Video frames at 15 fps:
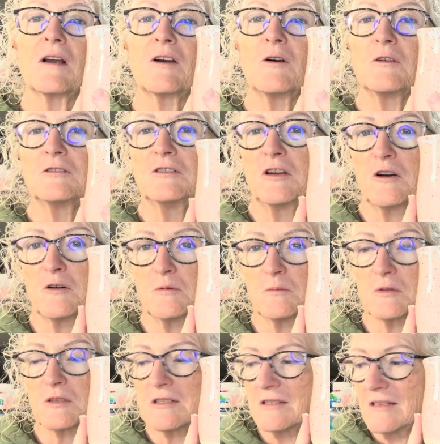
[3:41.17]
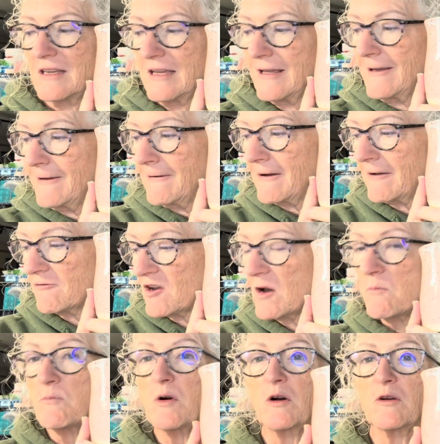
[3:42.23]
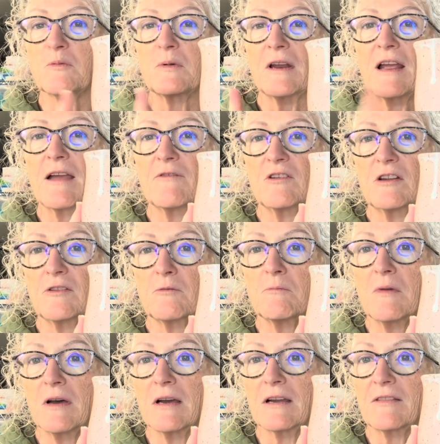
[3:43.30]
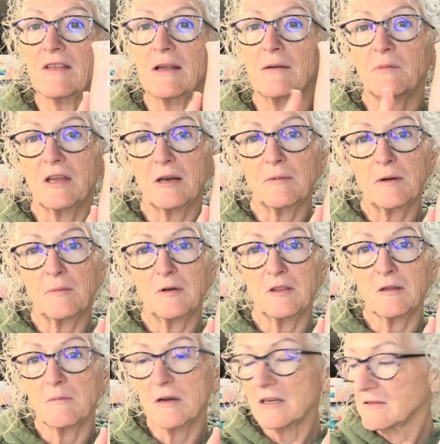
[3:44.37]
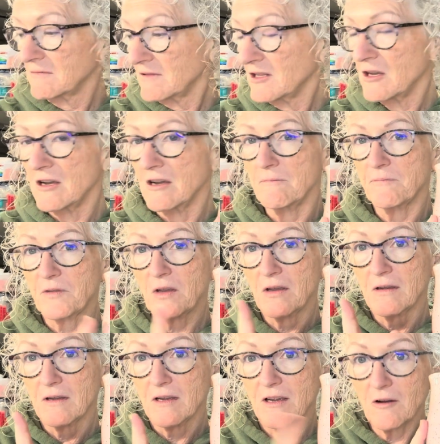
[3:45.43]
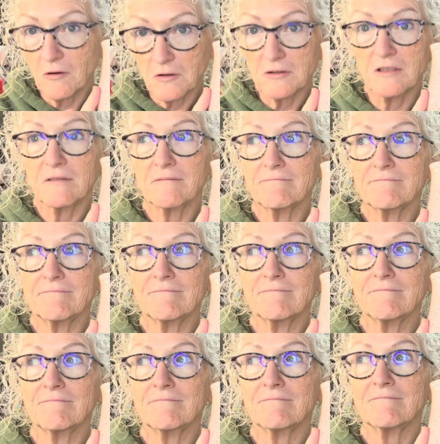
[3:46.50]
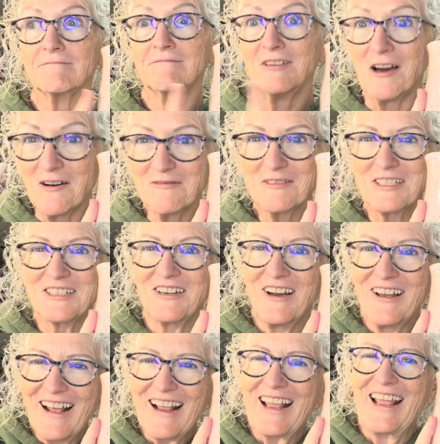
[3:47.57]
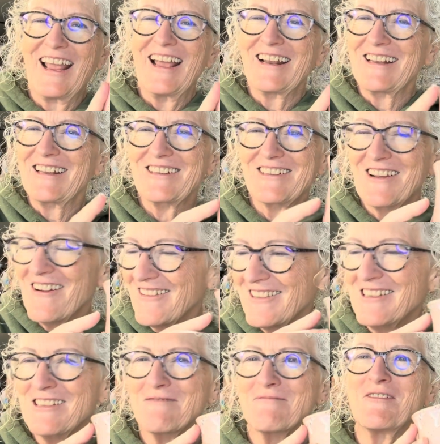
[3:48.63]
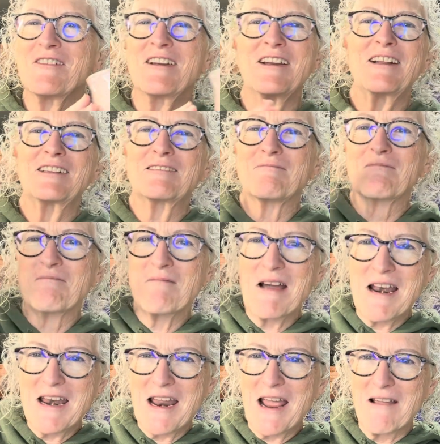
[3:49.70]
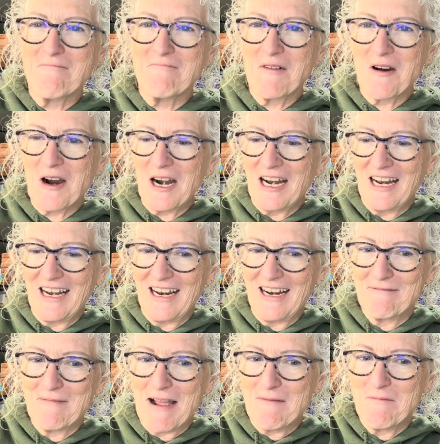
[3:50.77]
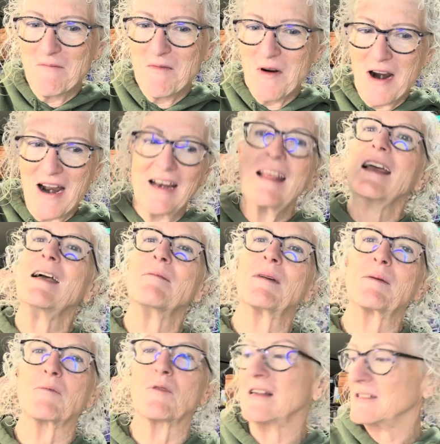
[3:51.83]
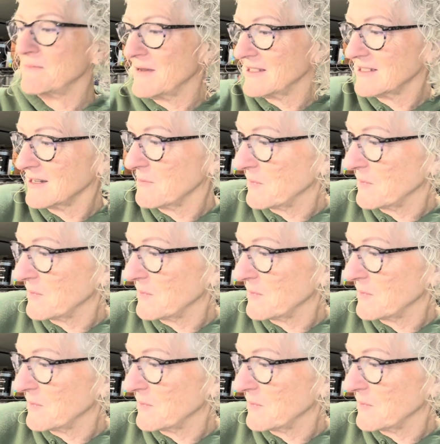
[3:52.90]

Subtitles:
gold gnomes. I've got both, but I have another mug that I'm thinking about putting the gold gnomes on. I can't talk this morning. It's Monday morning and my brain's messed up